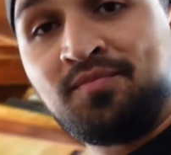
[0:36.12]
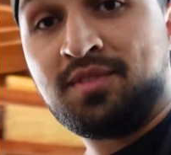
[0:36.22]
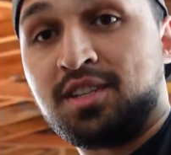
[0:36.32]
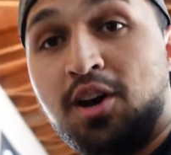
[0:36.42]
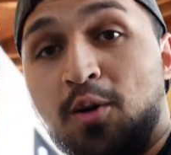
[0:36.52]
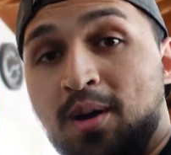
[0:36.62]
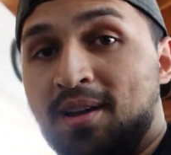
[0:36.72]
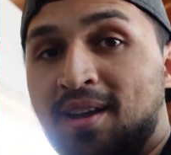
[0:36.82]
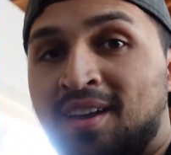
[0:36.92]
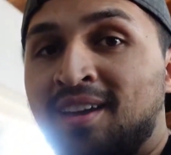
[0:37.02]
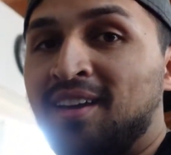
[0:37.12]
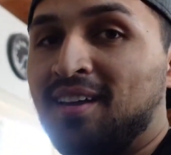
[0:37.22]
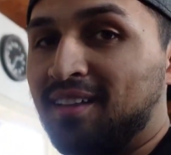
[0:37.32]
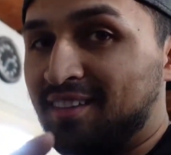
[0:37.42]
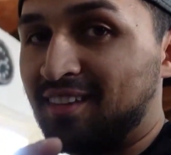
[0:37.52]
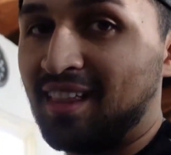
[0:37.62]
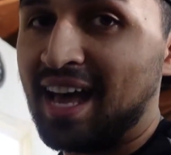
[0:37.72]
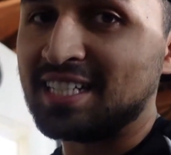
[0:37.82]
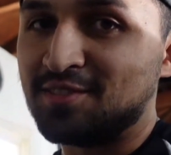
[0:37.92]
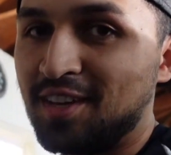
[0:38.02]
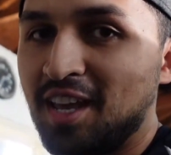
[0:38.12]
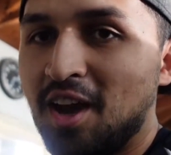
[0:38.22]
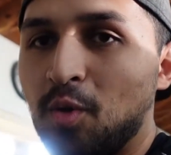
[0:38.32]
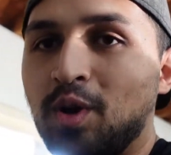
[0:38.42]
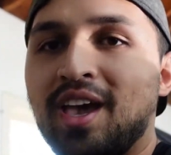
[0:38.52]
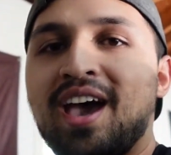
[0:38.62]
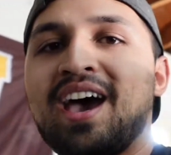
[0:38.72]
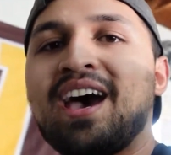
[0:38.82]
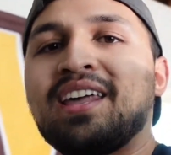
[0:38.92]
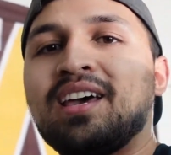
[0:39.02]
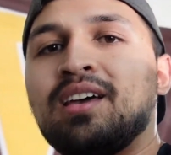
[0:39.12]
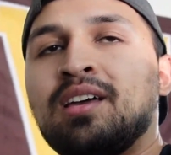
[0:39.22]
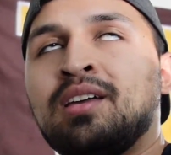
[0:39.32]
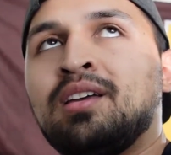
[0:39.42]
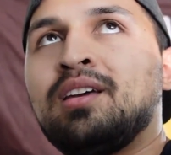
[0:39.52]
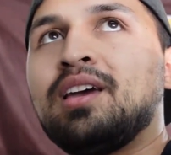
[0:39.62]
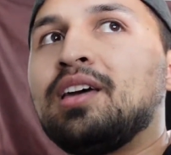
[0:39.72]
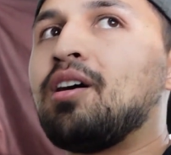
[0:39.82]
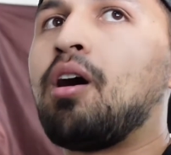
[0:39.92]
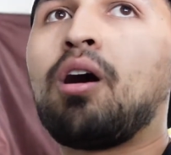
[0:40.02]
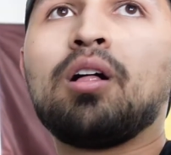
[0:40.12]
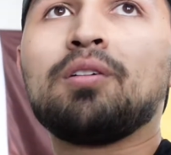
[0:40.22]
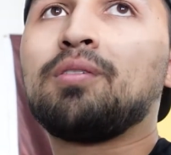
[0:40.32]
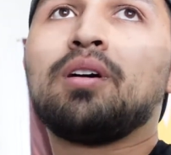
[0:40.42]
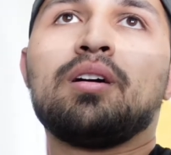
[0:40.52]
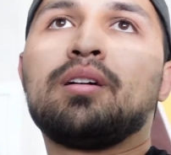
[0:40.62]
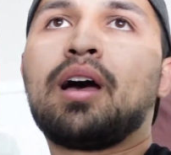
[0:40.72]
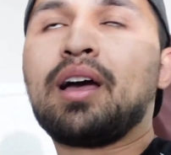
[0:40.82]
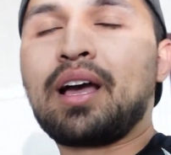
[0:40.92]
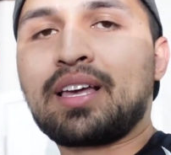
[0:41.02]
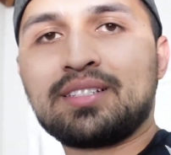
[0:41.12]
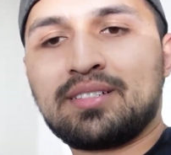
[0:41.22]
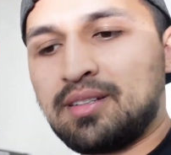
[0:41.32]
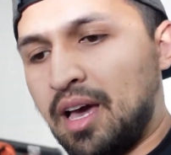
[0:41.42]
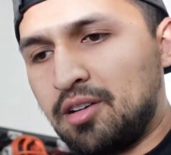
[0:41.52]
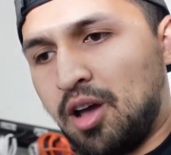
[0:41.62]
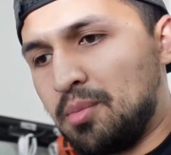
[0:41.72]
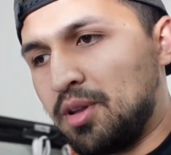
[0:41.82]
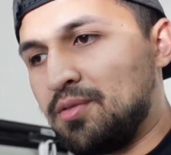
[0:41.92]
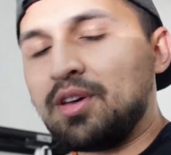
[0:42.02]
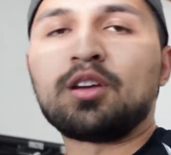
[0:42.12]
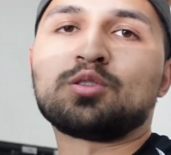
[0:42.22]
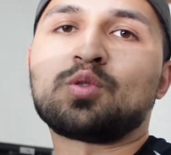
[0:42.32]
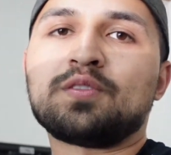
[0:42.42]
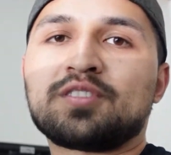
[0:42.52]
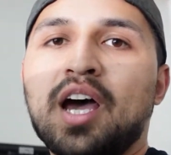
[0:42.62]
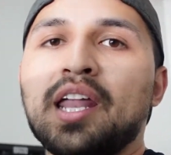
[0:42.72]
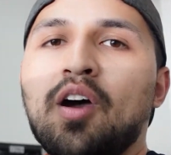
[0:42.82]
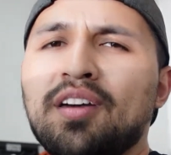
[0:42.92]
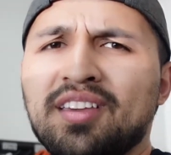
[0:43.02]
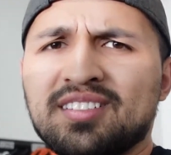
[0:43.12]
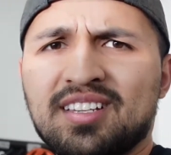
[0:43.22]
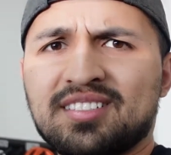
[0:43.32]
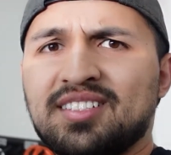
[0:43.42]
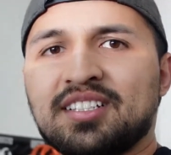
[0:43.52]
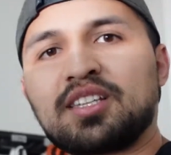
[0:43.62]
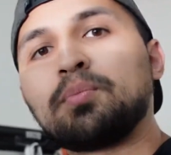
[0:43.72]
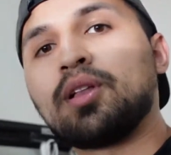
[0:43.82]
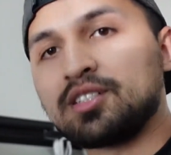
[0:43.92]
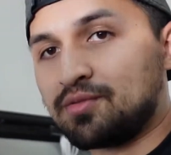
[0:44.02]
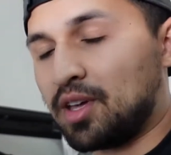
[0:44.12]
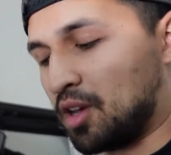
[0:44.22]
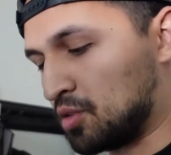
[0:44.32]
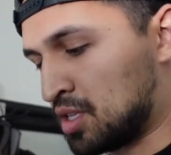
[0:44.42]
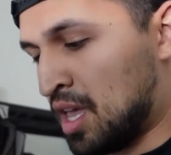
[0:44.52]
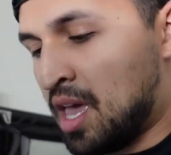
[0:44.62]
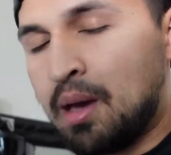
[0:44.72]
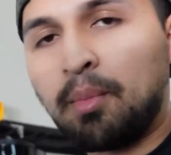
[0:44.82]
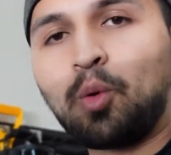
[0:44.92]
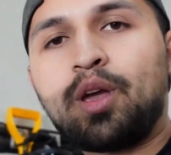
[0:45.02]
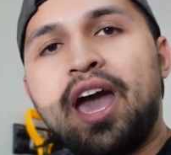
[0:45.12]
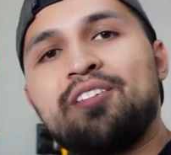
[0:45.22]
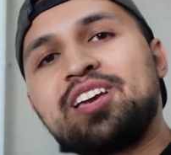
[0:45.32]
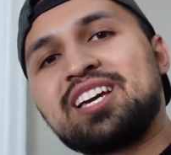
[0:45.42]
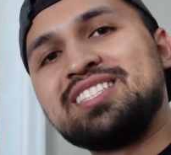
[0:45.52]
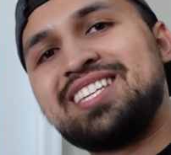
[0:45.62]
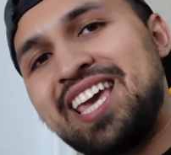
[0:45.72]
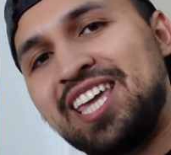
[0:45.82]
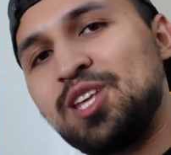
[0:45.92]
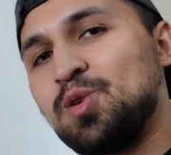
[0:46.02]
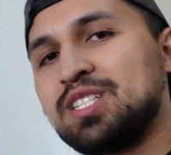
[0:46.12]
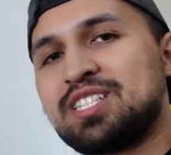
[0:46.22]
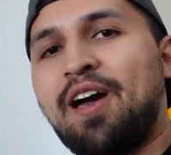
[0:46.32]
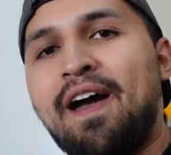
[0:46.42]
So on the last video we had in all of I guess I don't know how many videos we've shot now. I think it's like 60 plus videos, but we have a continuous